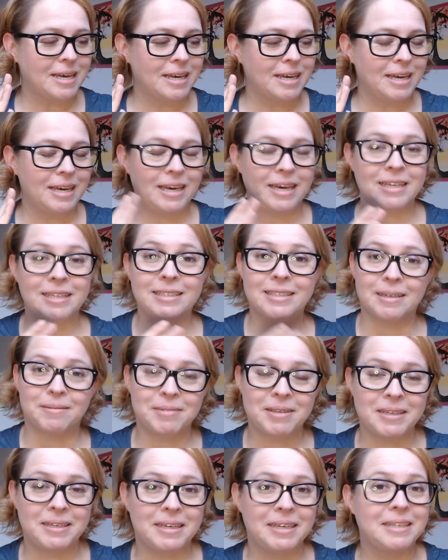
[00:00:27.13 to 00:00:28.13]
it's
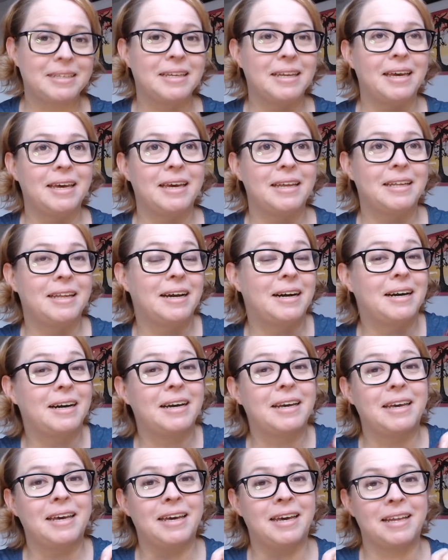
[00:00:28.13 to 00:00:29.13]
something that I
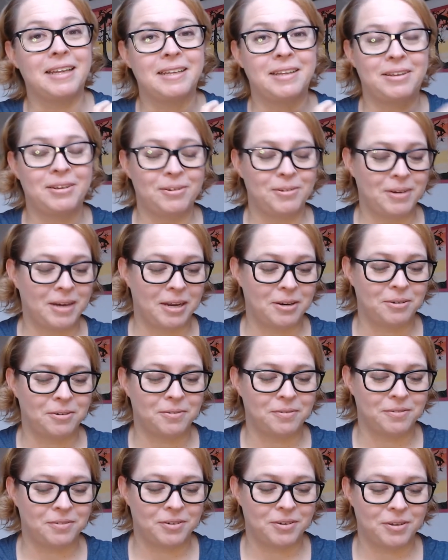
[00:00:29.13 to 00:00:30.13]
had to kind of
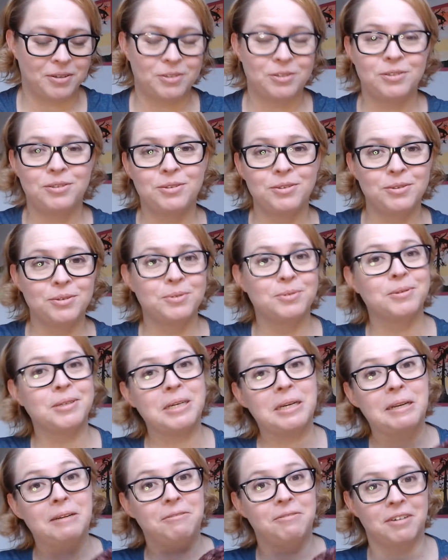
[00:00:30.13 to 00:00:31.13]
do
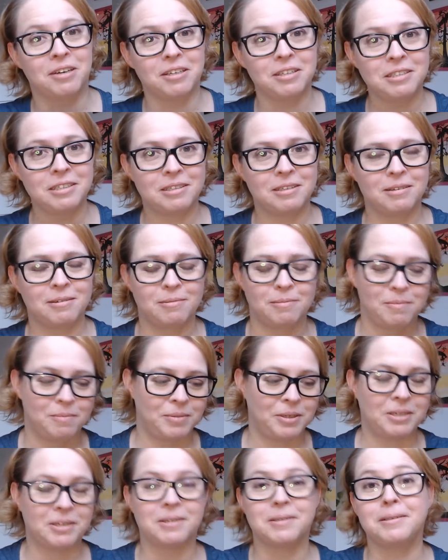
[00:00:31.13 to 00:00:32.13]
really fast
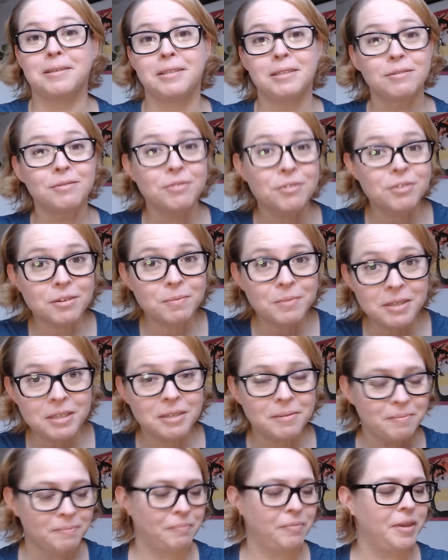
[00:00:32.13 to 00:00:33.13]
because it's for me.
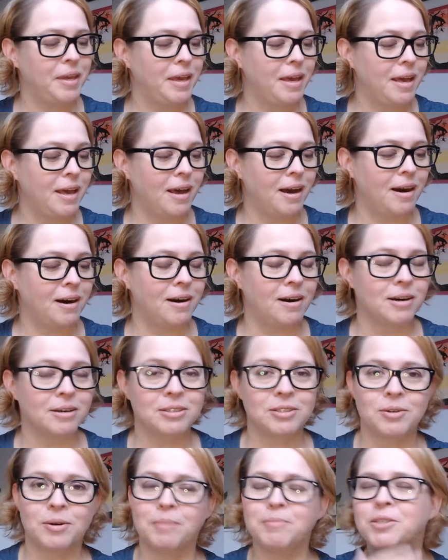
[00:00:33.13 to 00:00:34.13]

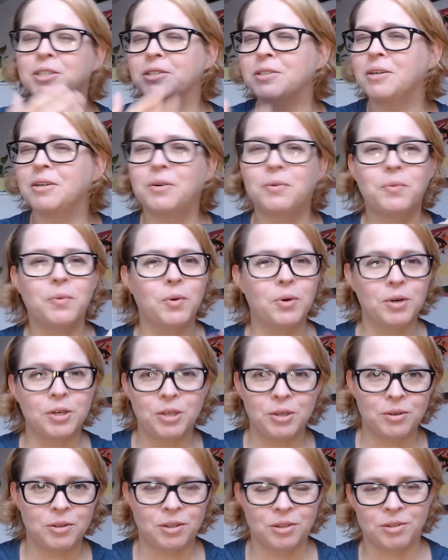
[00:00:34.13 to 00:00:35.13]
So I'm just gonna walk
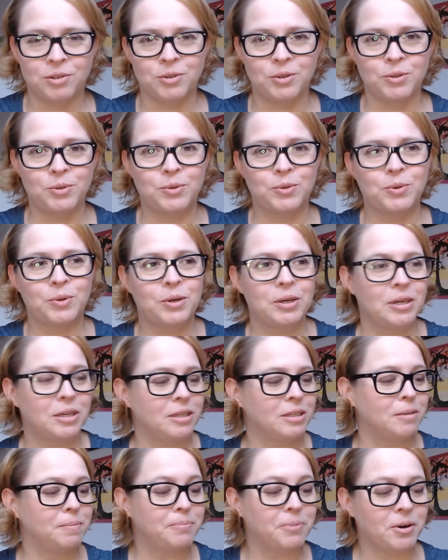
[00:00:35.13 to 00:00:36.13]
you through the
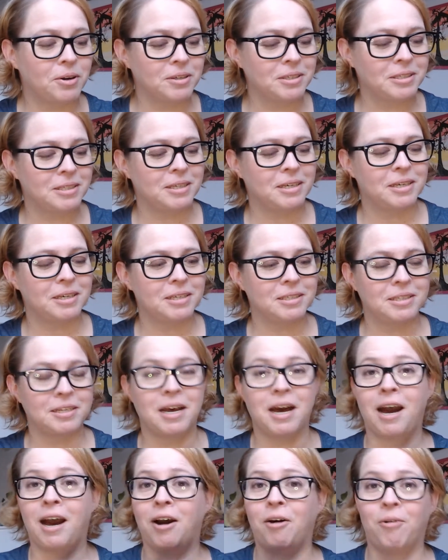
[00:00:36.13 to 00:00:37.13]
process,
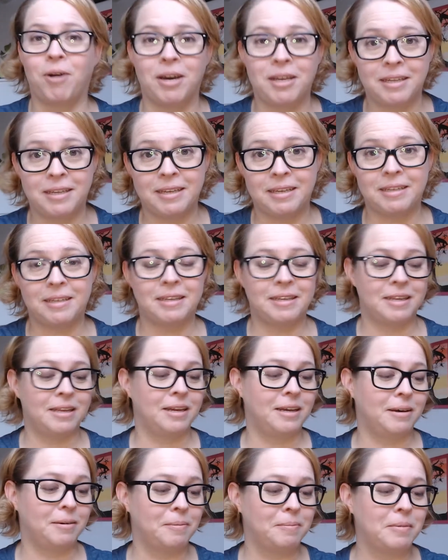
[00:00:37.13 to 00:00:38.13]
how I did
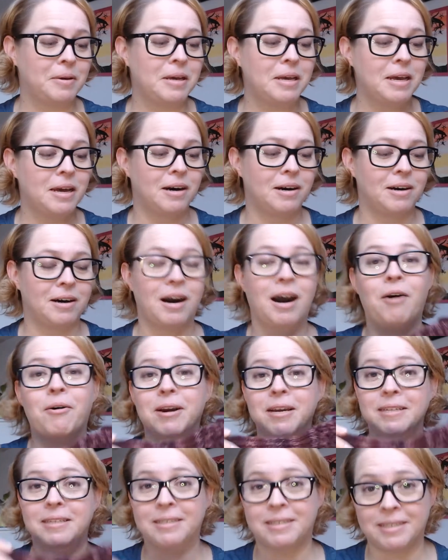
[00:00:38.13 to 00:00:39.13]
them, how I
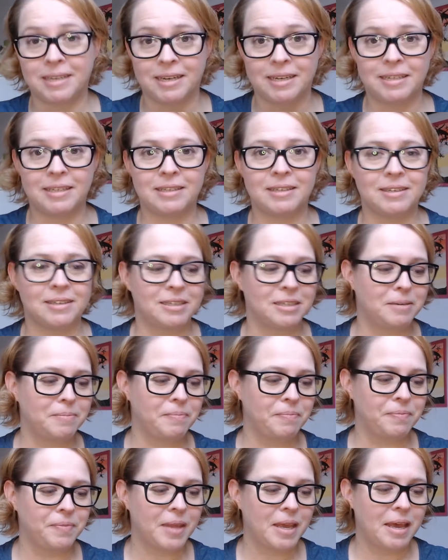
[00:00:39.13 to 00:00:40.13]
designed
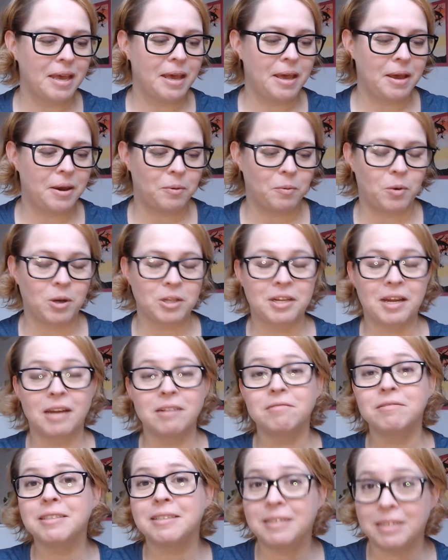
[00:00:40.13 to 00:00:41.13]
them, what kind of
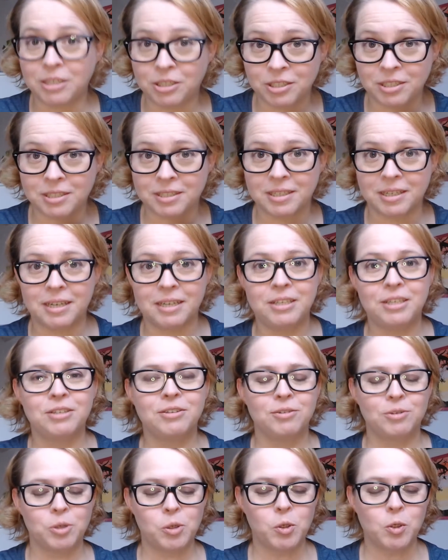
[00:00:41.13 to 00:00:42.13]
stitches I
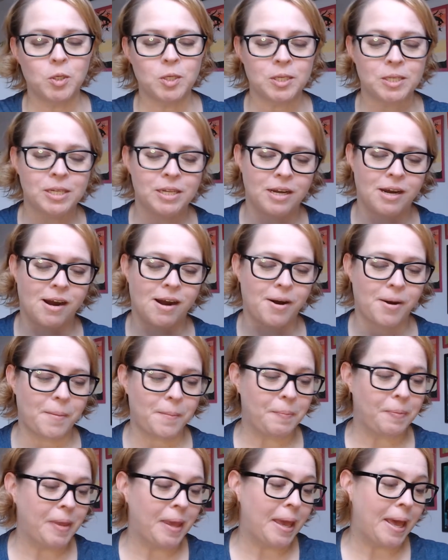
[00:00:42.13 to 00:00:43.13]
used,
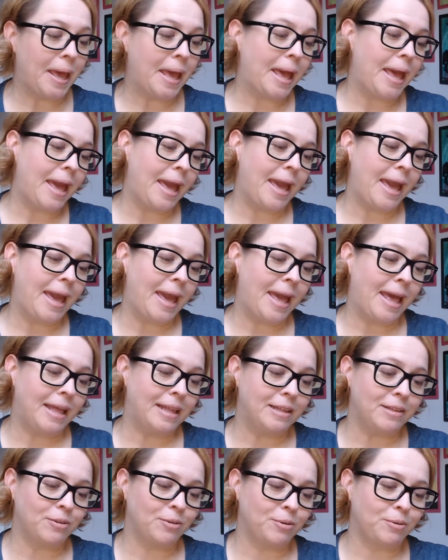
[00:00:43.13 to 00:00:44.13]

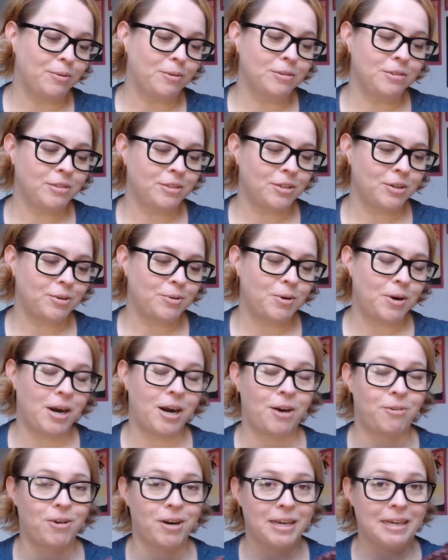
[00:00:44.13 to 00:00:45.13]
and also how
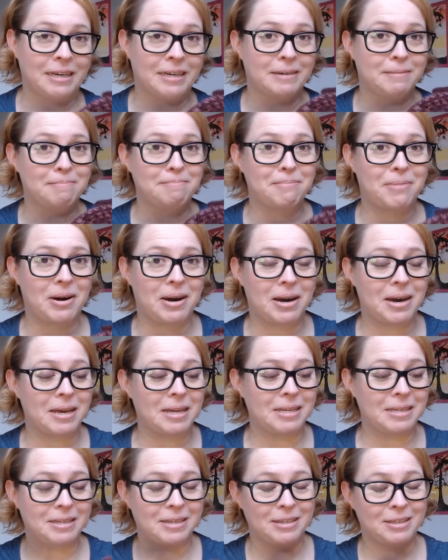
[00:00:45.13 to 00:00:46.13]
I
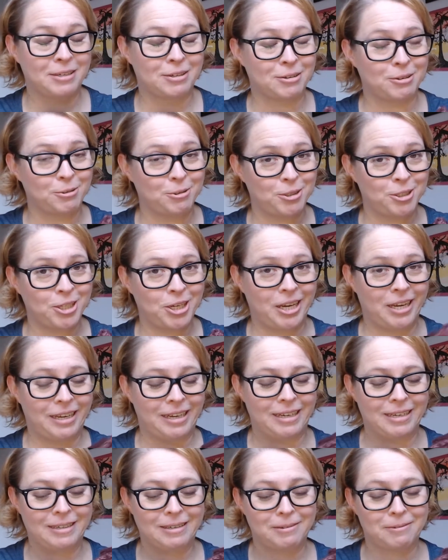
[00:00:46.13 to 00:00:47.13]
combined
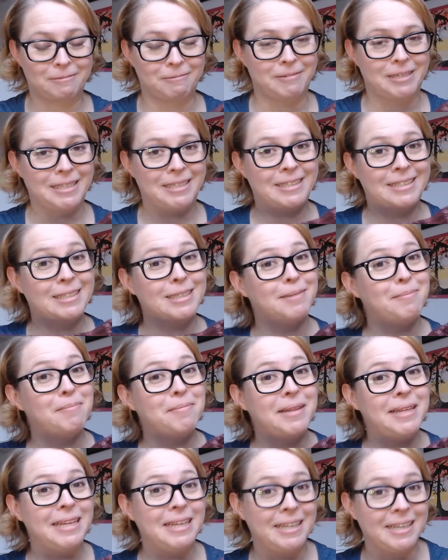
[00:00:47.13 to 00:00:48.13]
crocheting with some
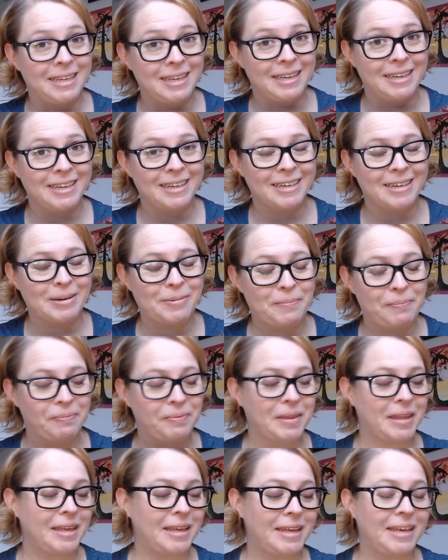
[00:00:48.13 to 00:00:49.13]
knitting.
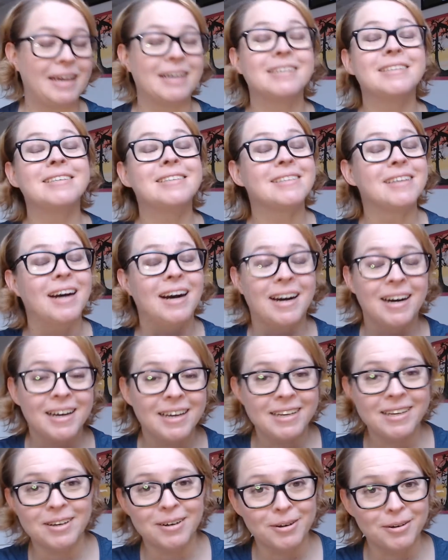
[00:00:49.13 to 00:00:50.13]
Yes, I
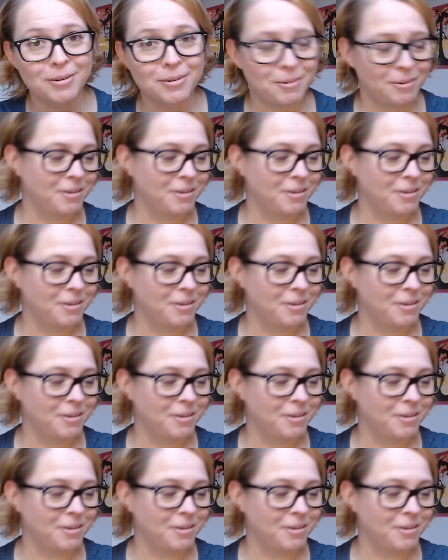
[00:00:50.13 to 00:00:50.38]
know,